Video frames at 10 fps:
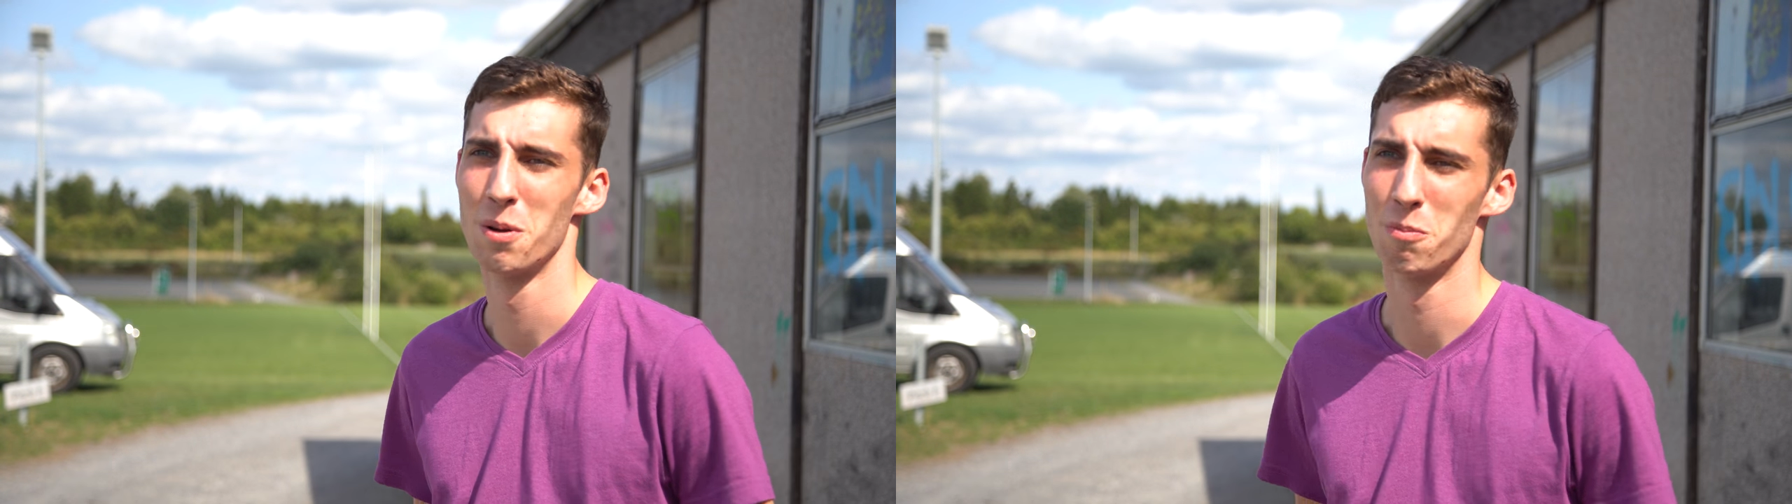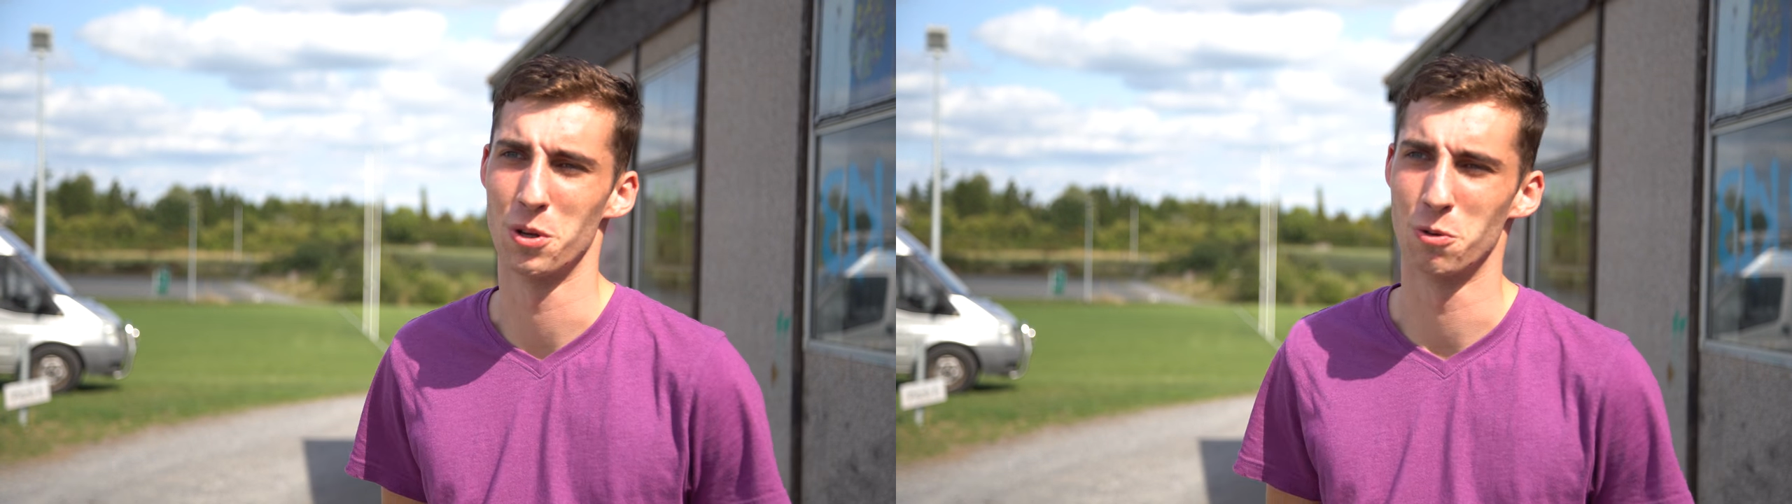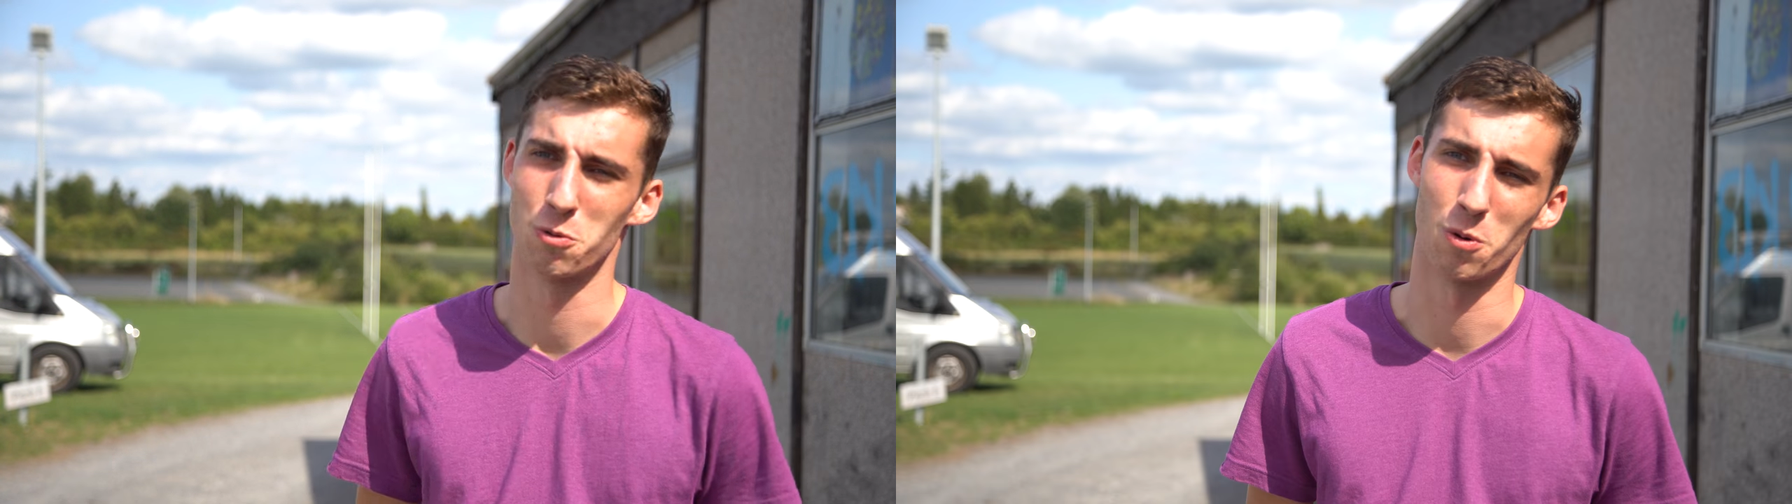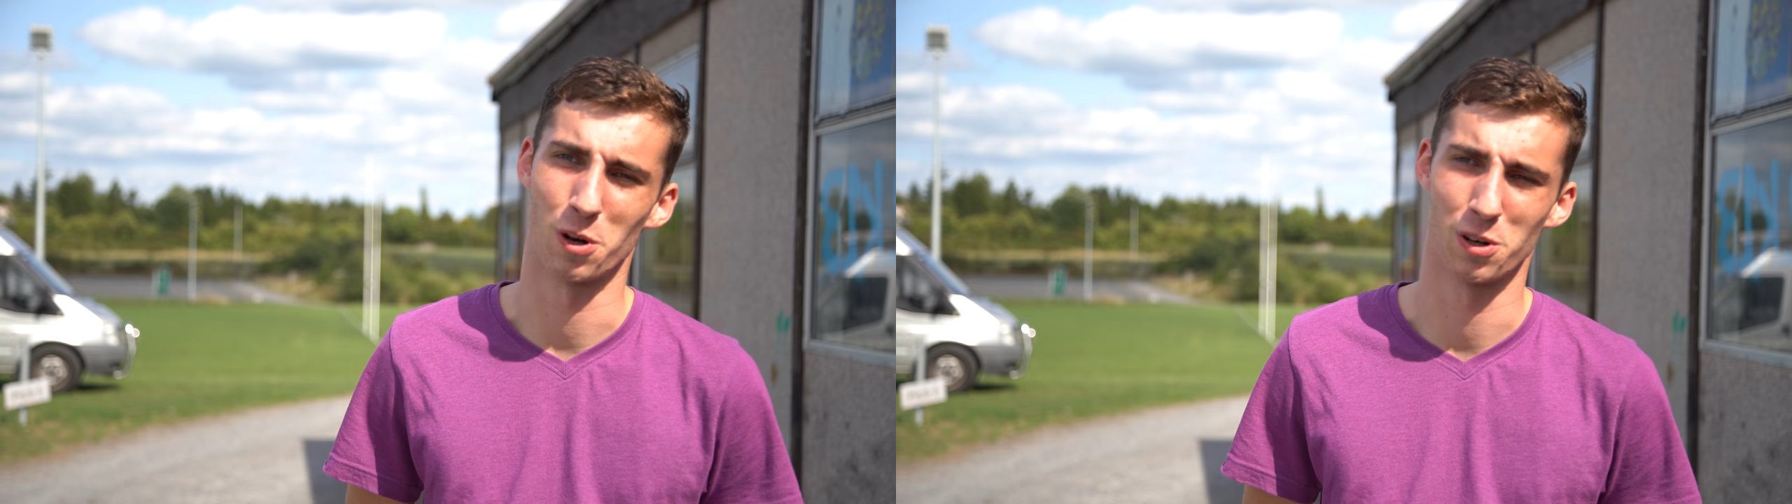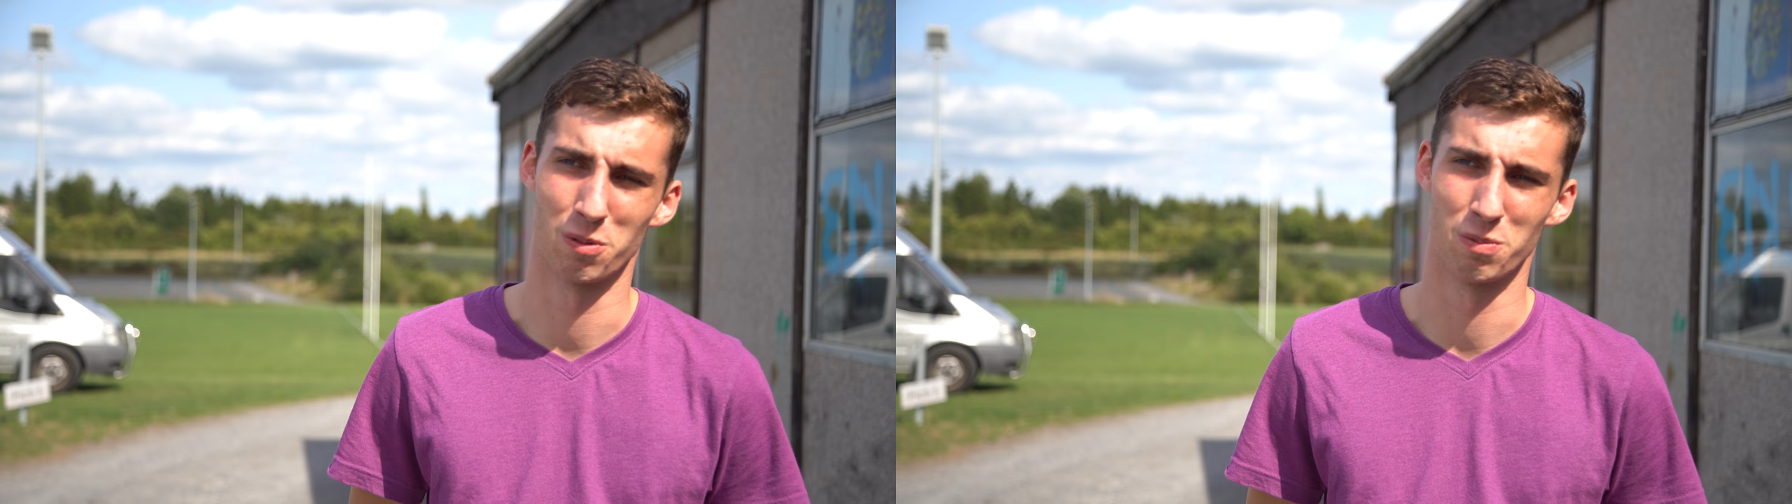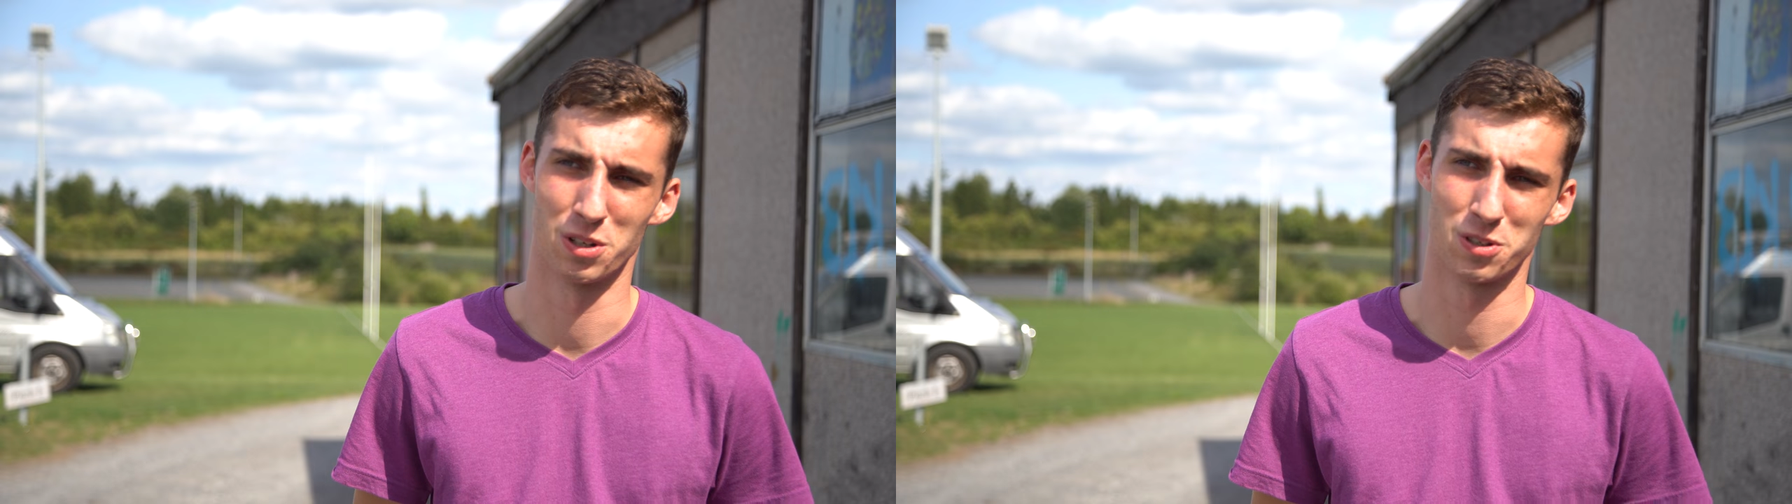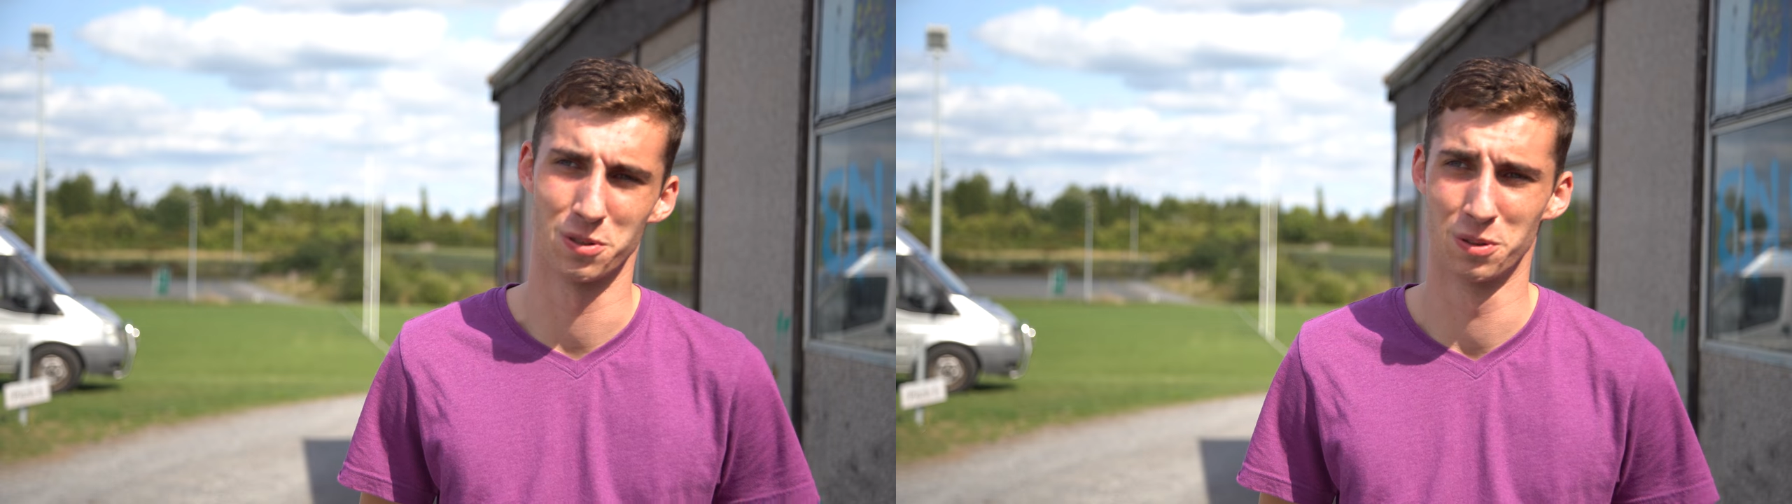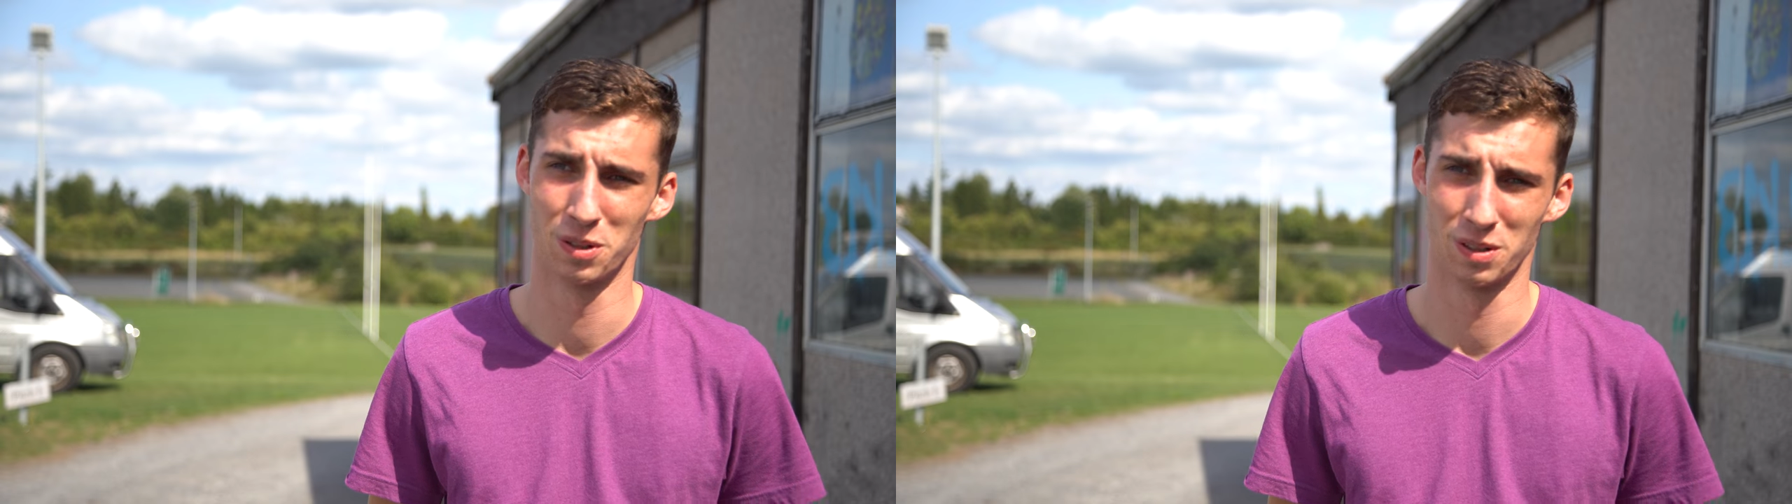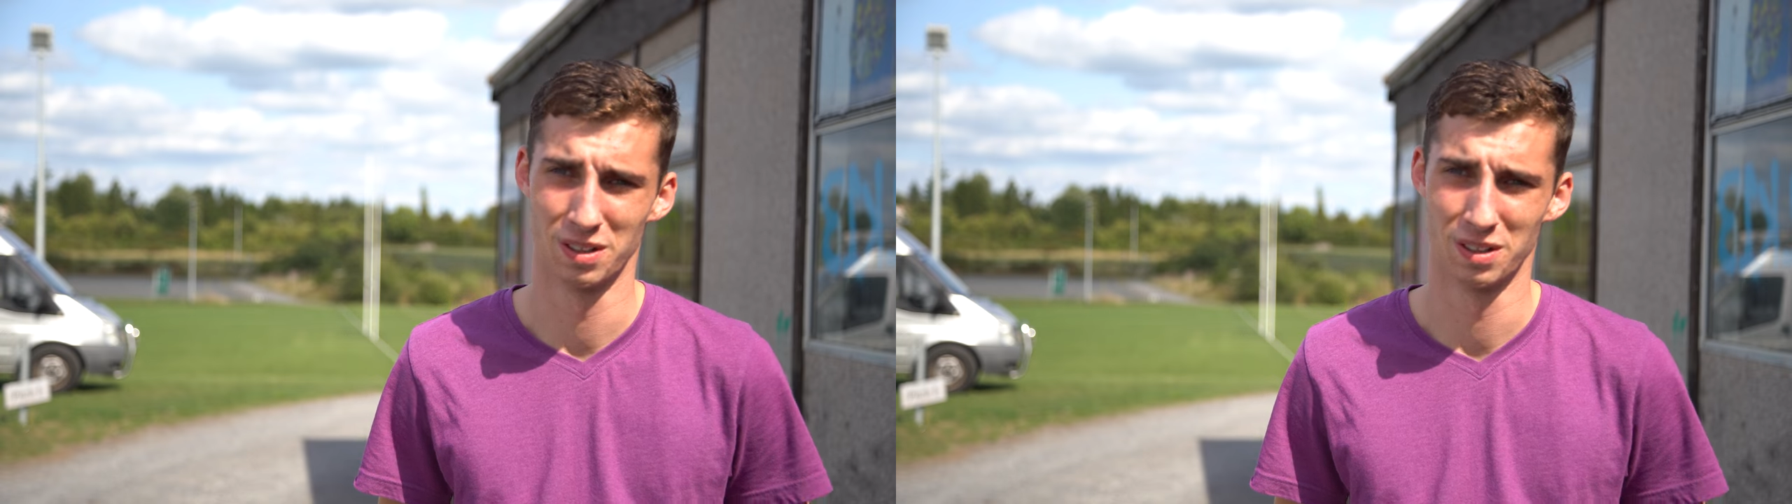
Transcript: my youth worker in my school.